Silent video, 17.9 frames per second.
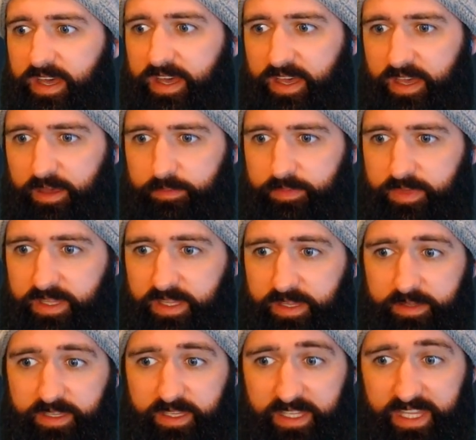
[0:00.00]

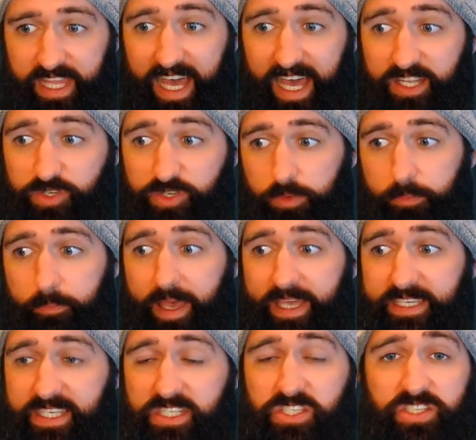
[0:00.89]
the actual
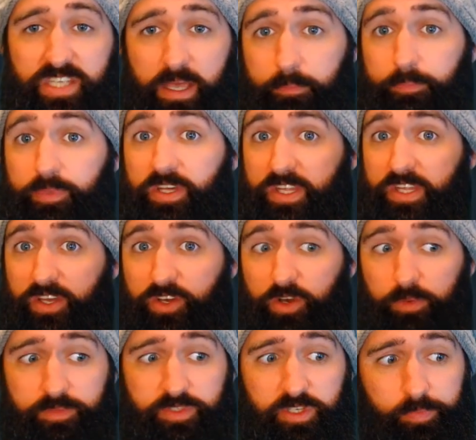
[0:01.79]
message template that
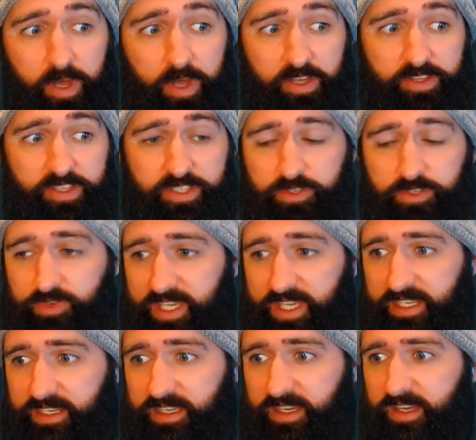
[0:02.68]
comes up on the
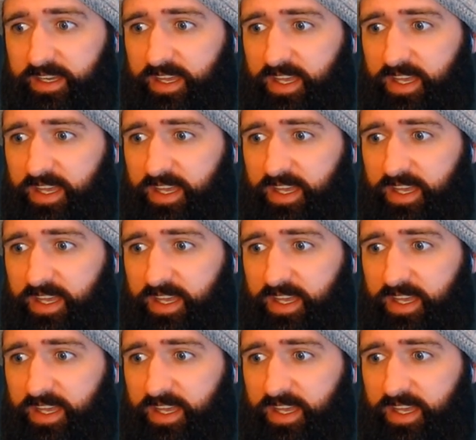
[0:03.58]
screen.